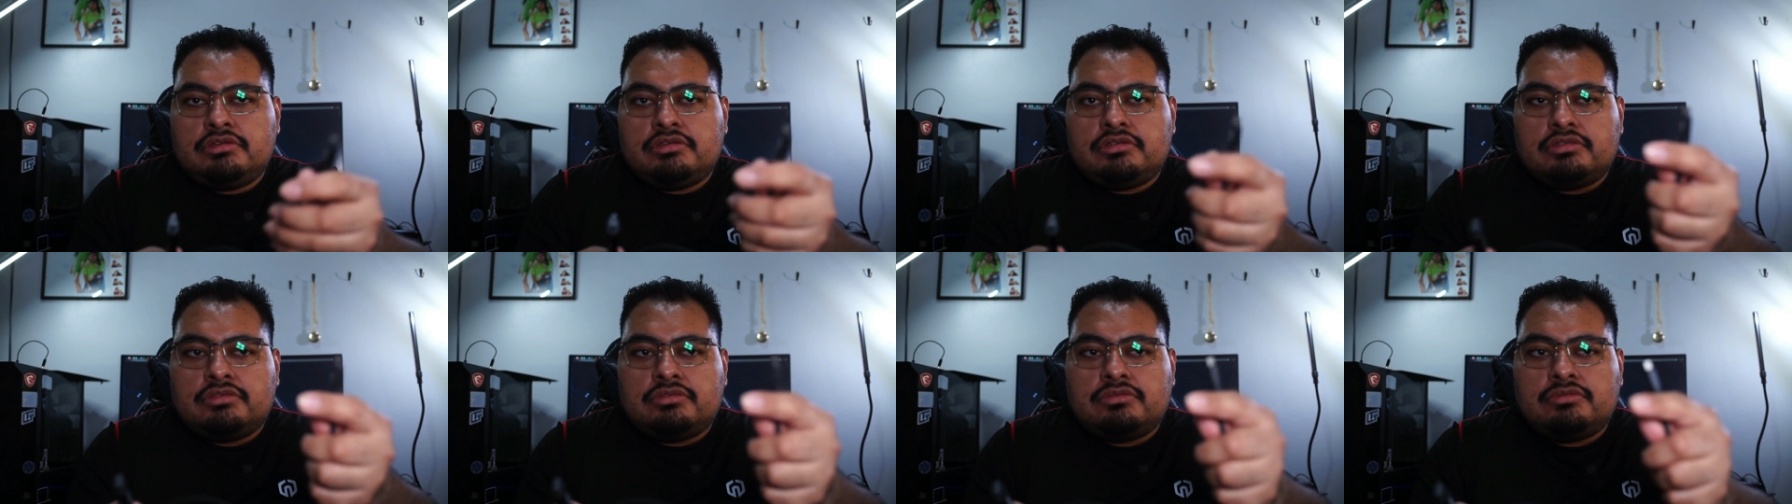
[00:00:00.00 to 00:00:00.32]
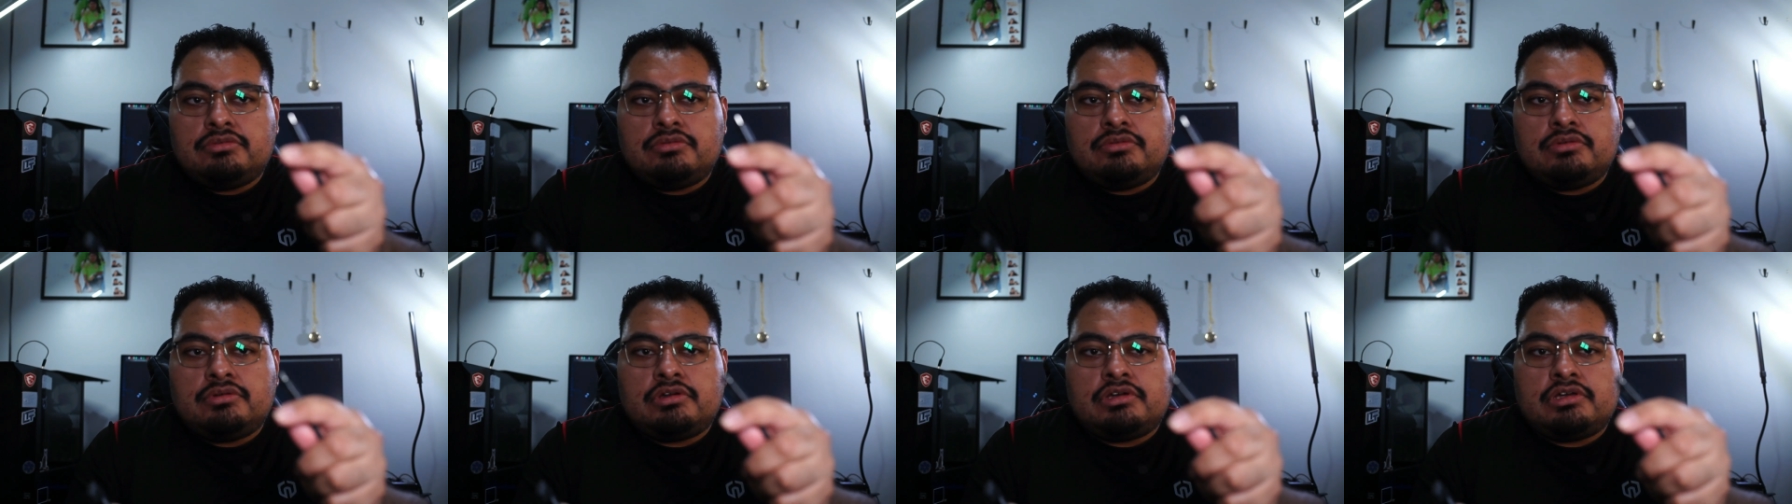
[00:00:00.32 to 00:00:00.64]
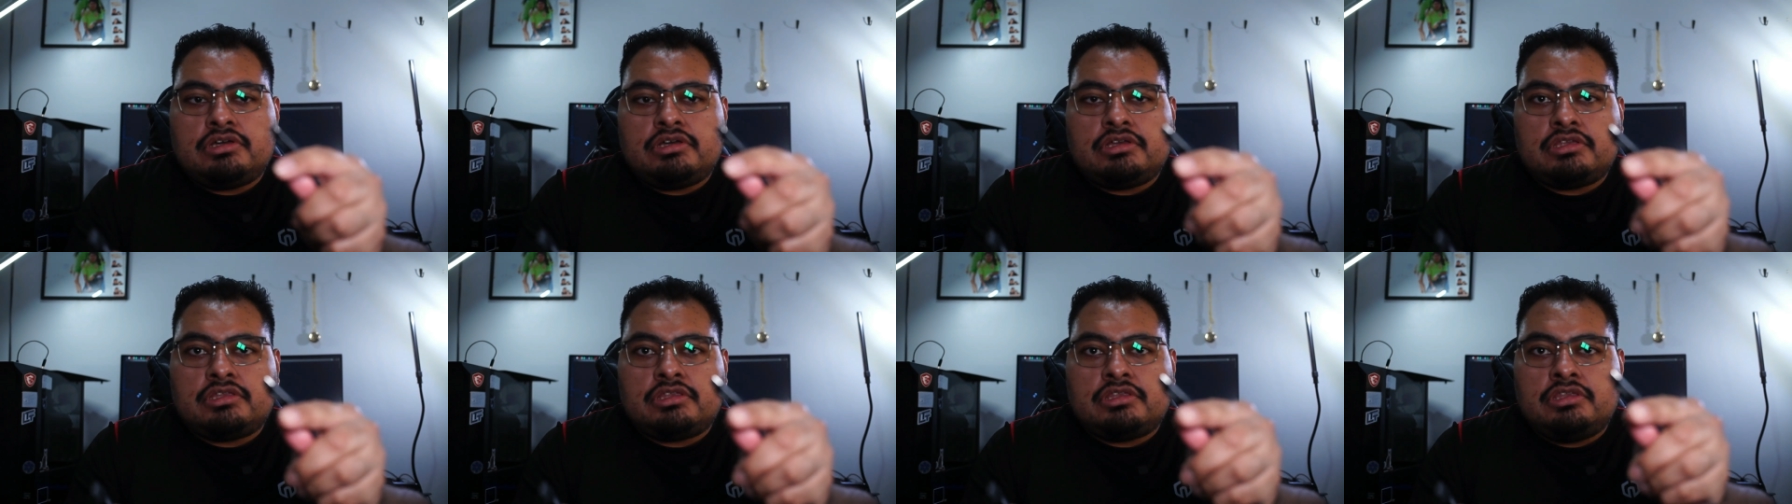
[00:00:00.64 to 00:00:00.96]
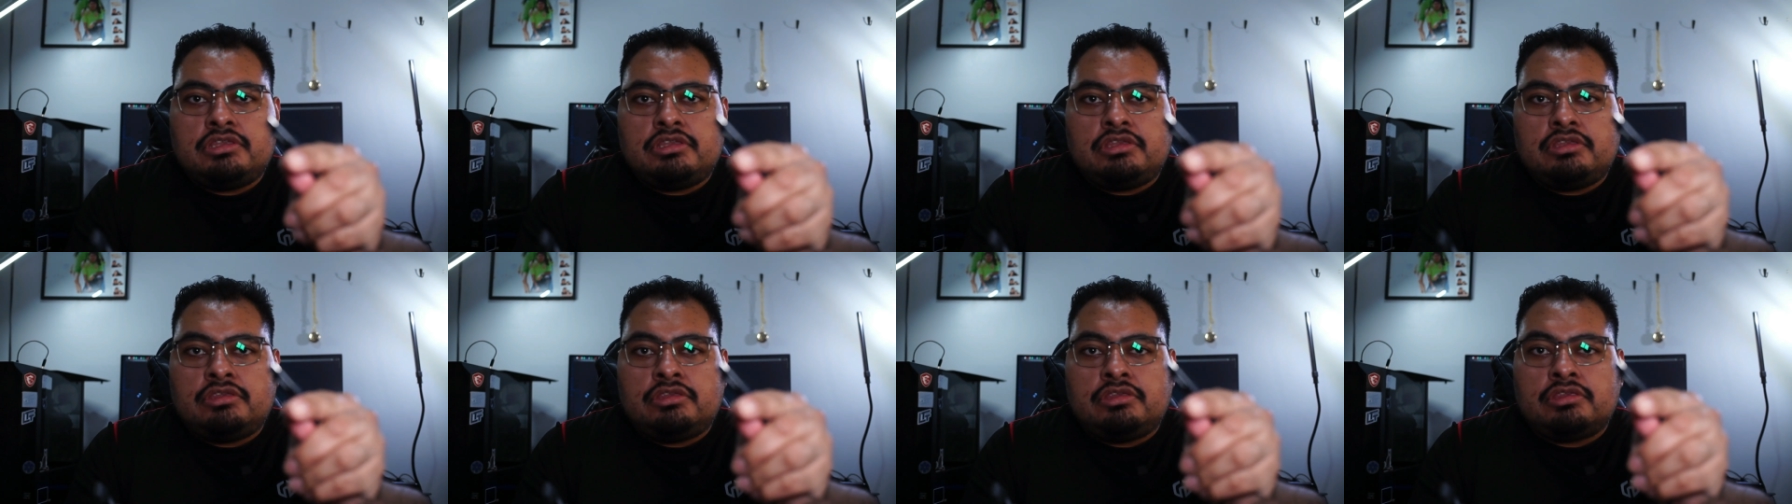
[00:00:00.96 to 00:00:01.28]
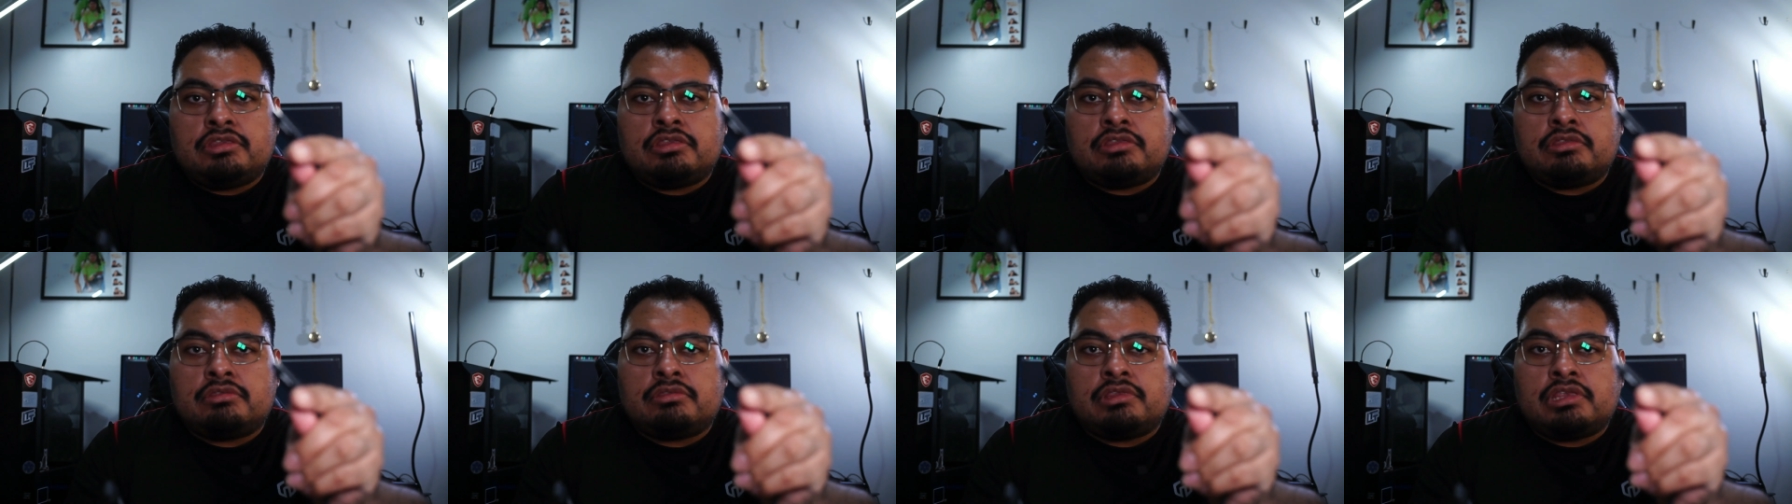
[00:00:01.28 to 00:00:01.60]
to uh,
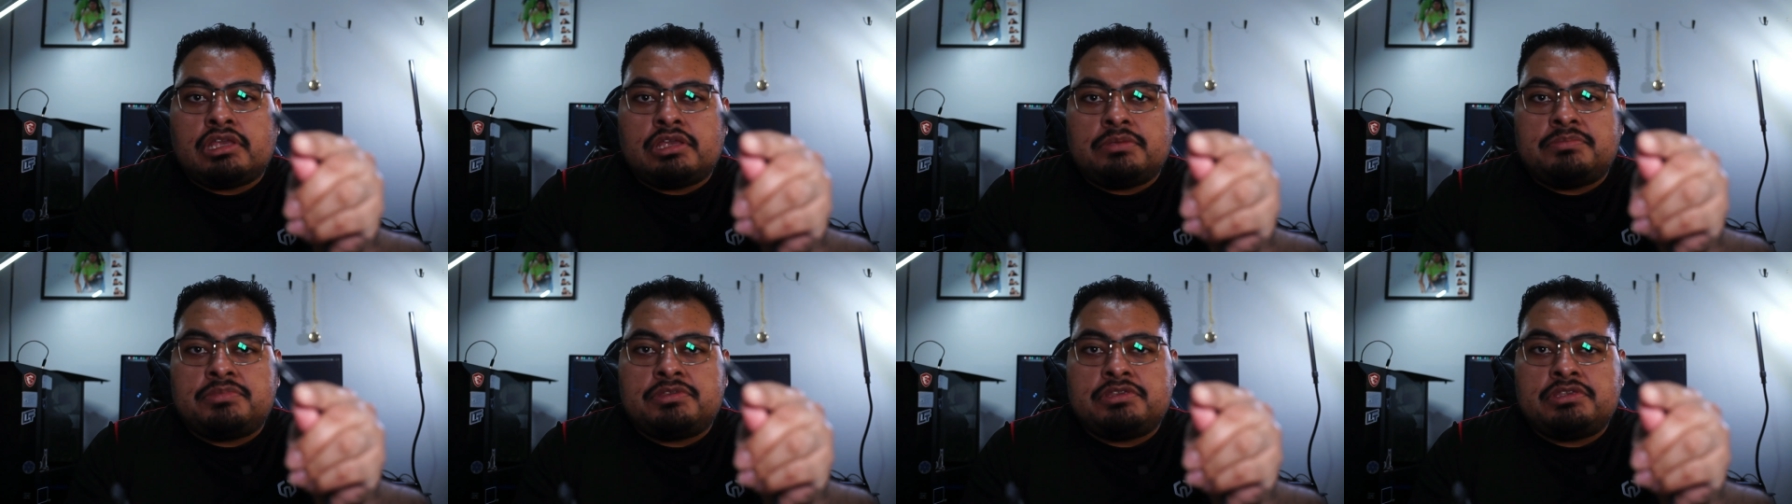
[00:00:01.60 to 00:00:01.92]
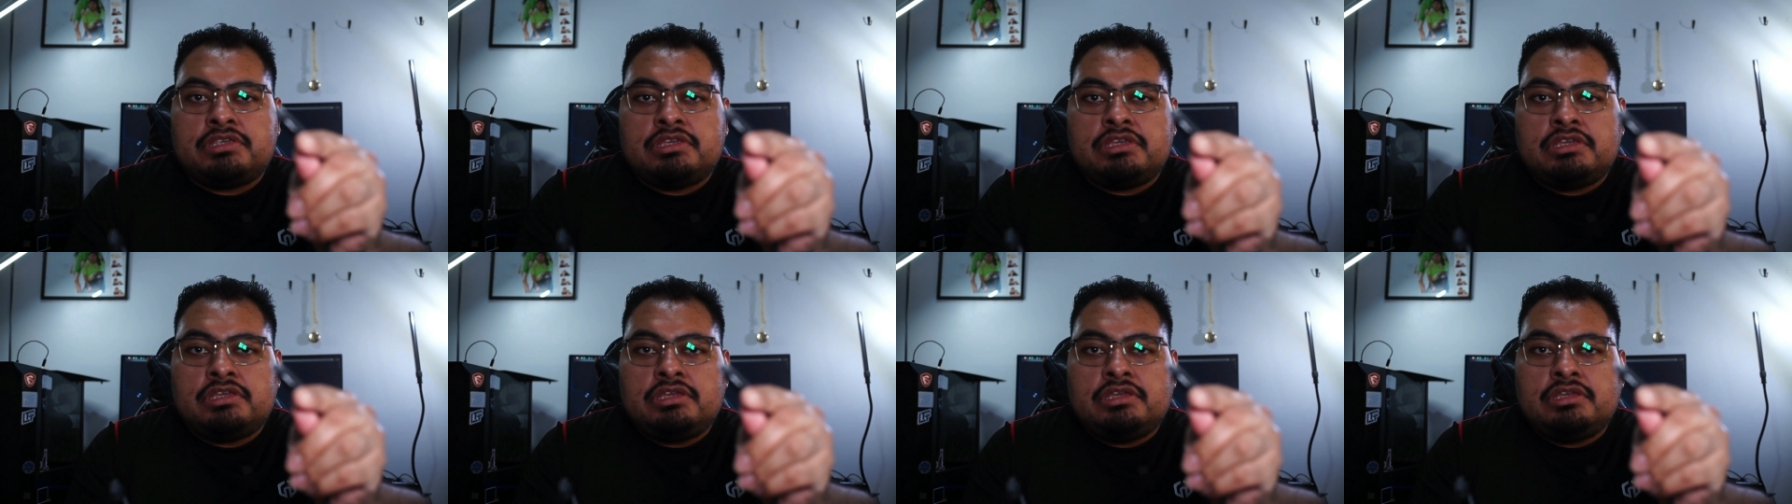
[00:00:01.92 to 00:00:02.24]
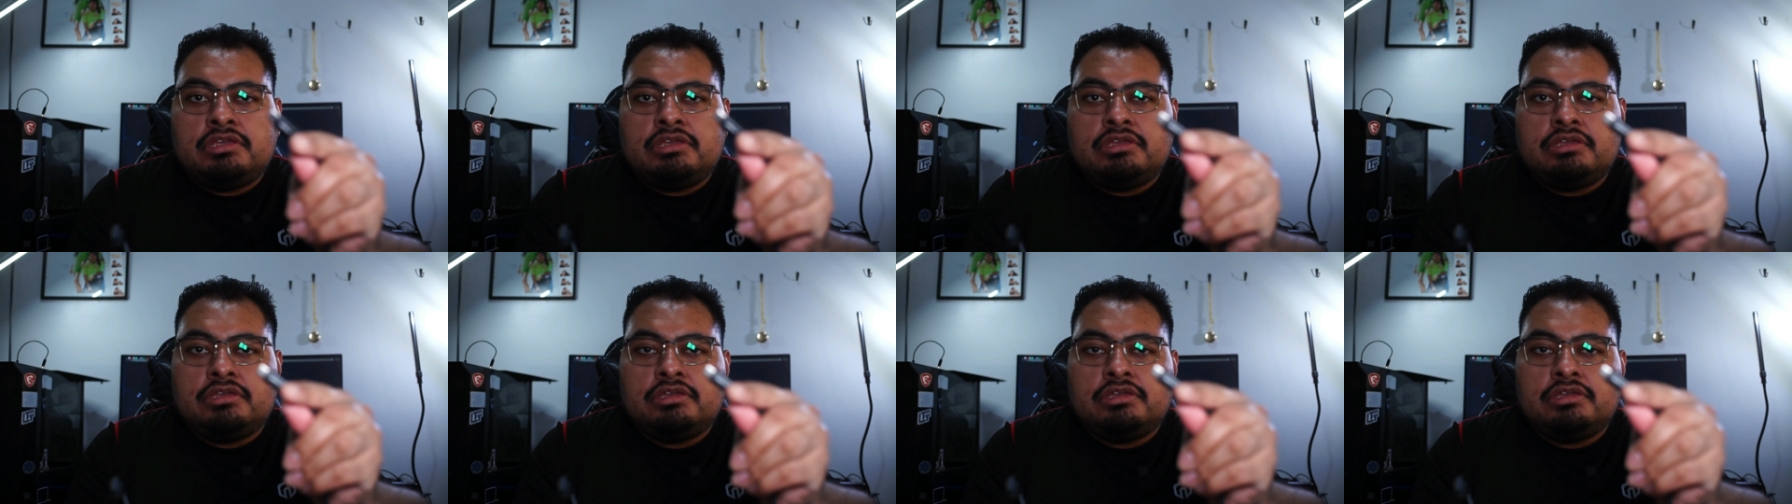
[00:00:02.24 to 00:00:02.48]
type C